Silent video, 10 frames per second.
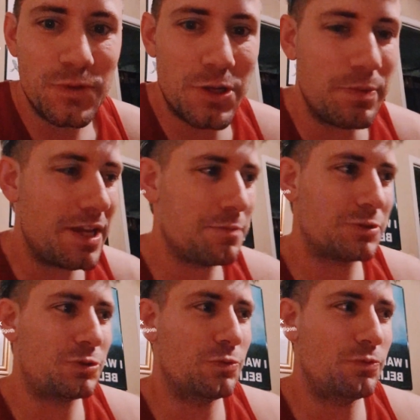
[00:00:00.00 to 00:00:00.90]
to be
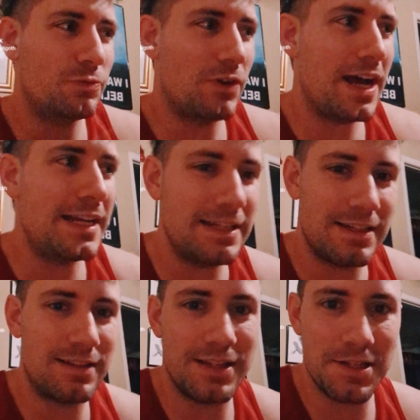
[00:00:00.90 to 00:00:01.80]
able to find
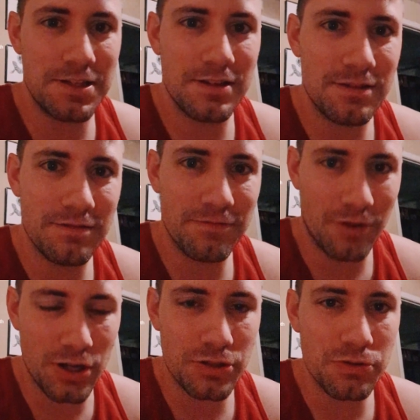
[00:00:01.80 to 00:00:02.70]
these
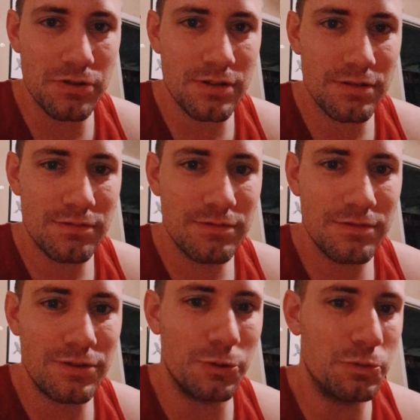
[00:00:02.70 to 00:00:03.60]
fossils
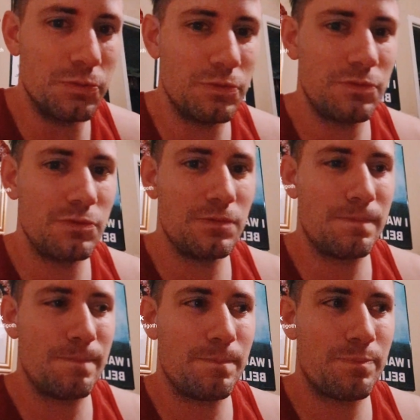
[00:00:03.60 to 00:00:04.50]
to
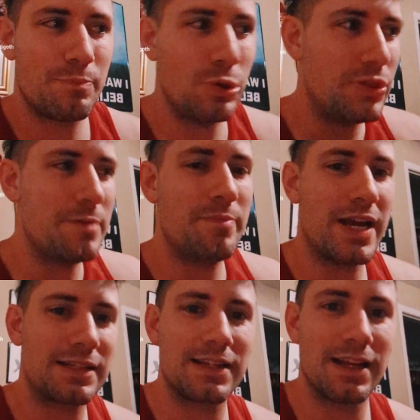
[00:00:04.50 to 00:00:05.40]
put them
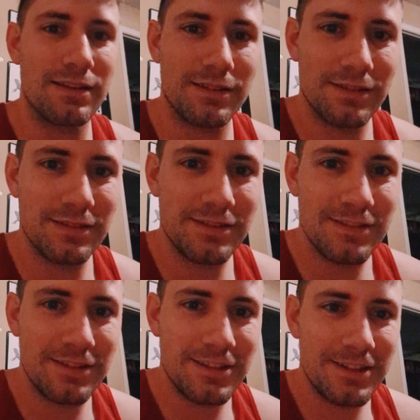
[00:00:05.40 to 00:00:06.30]
back together
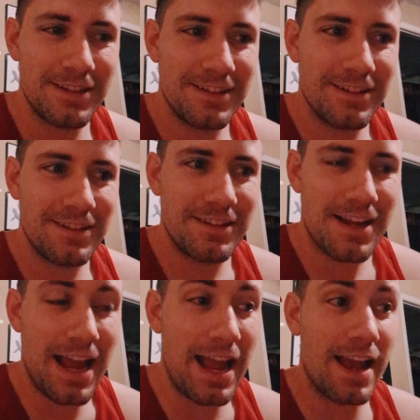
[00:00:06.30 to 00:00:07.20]

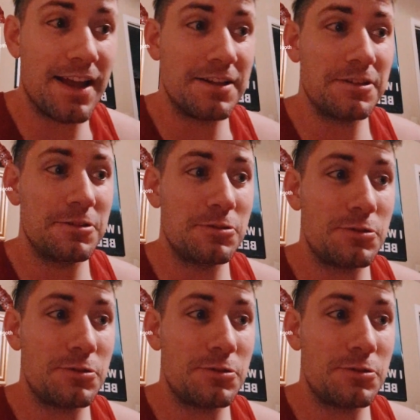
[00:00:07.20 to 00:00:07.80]
and